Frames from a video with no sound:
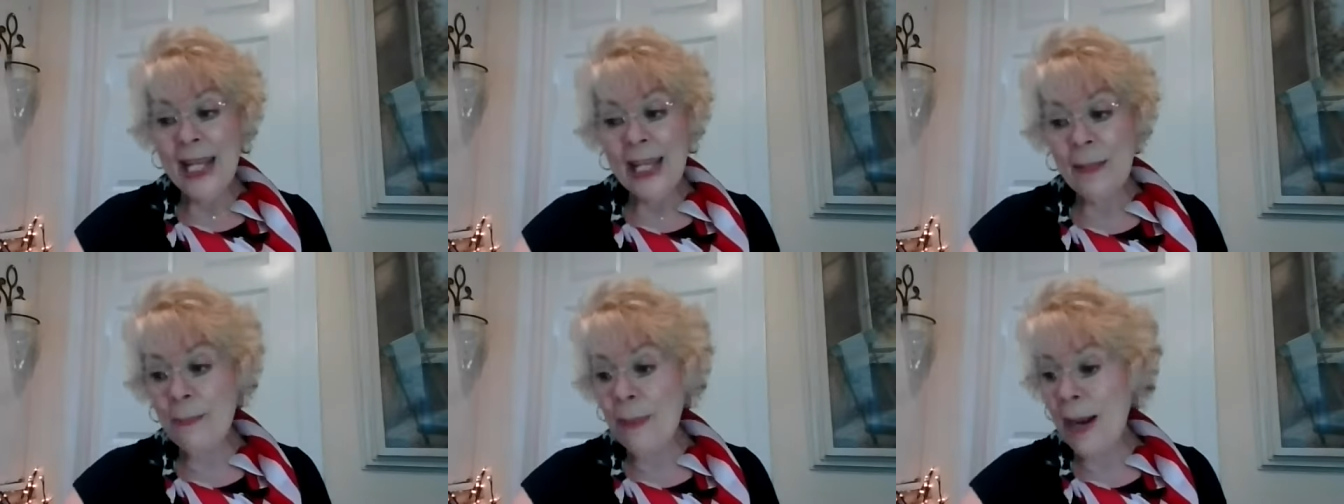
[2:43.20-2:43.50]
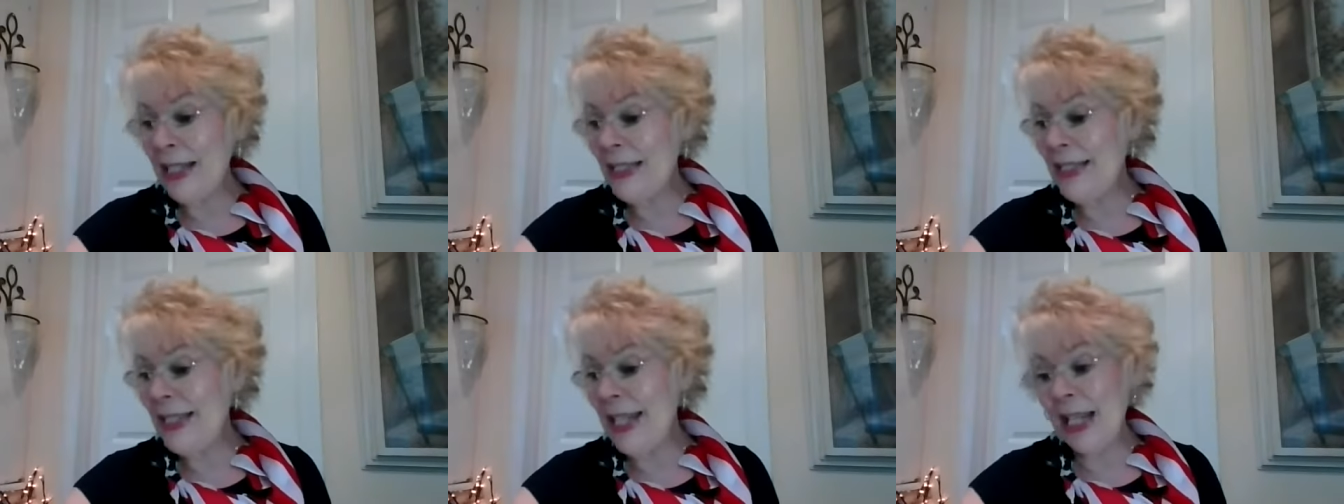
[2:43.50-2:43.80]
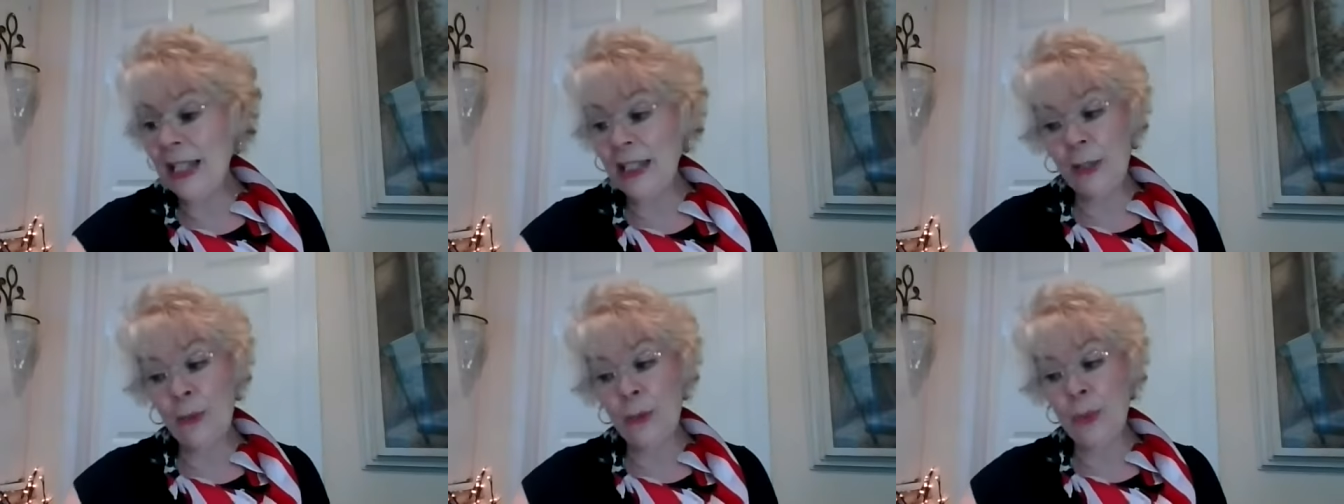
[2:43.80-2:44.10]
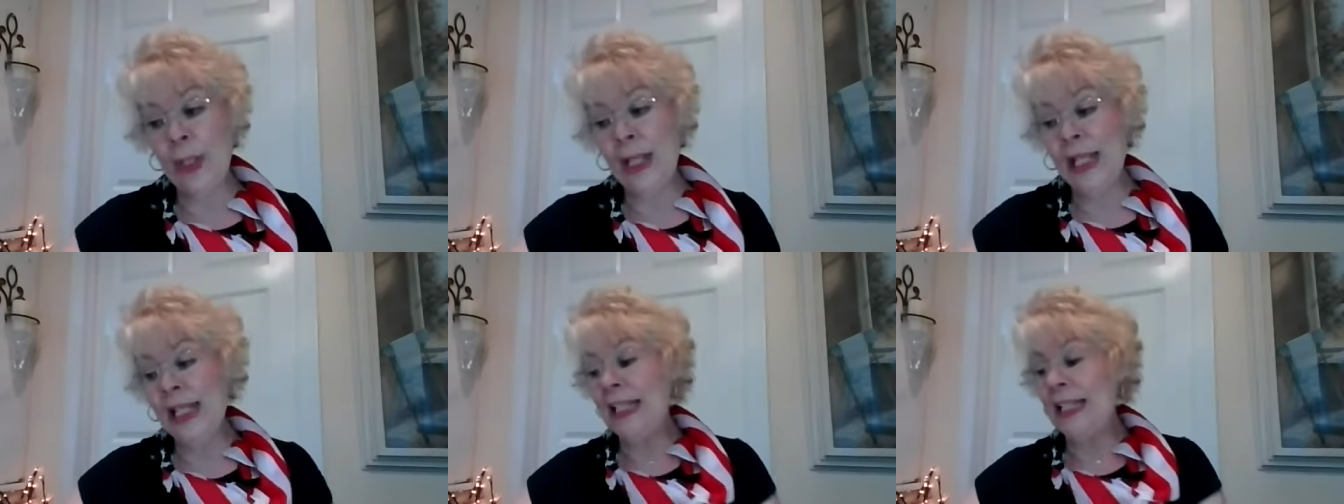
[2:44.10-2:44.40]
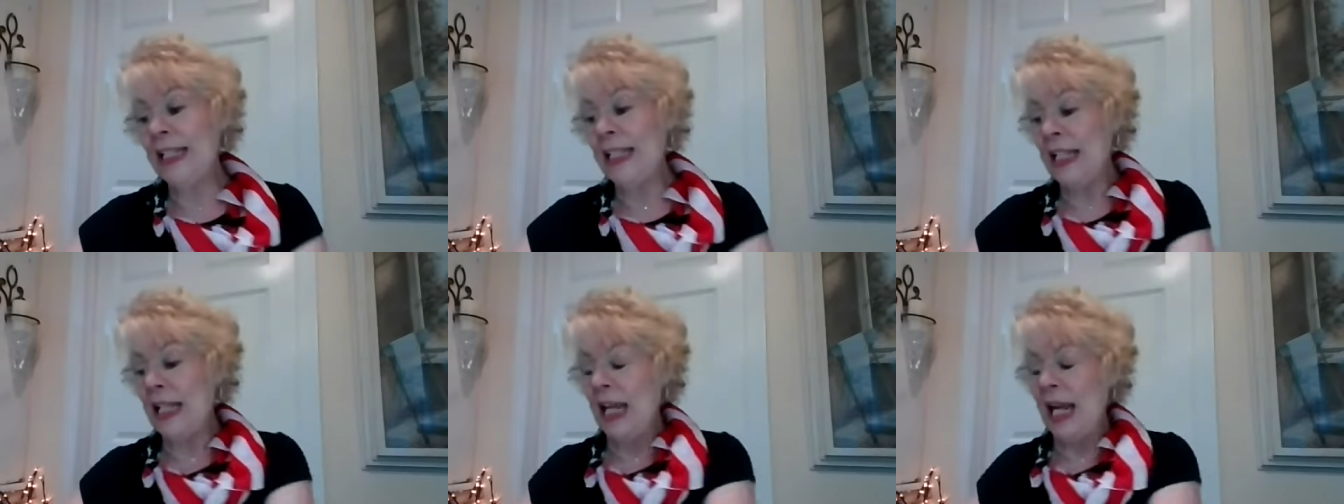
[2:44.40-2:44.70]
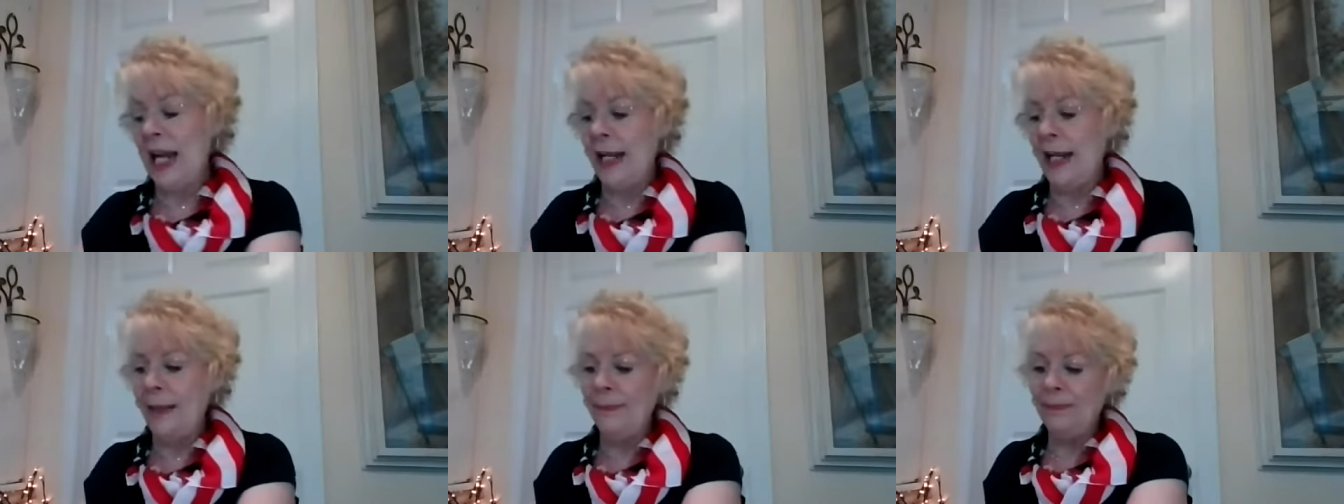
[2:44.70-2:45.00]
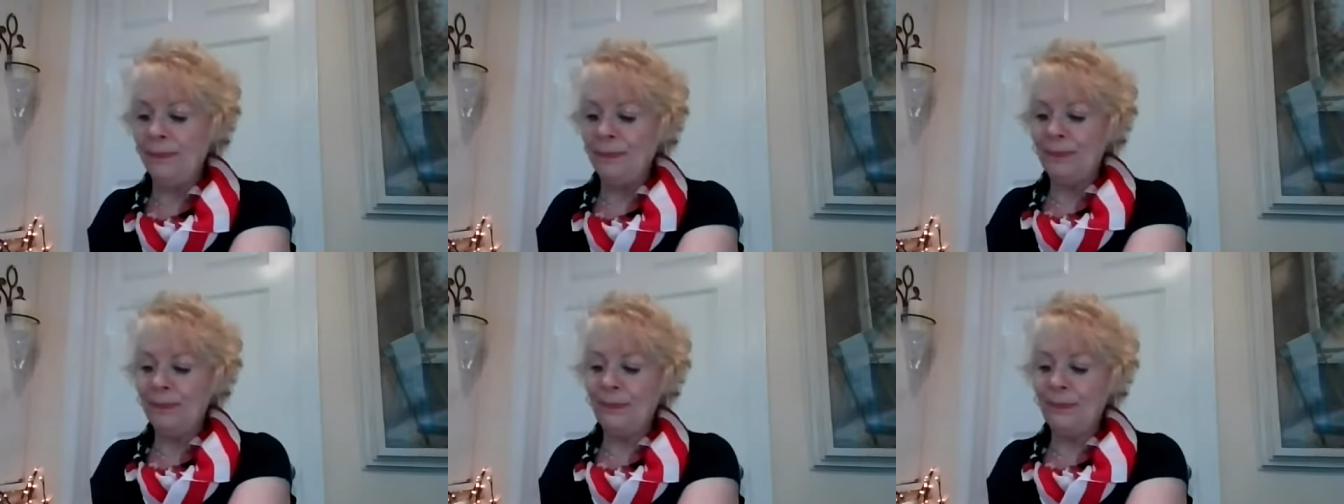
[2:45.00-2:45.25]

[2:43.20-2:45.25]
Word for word: In my daily reading today,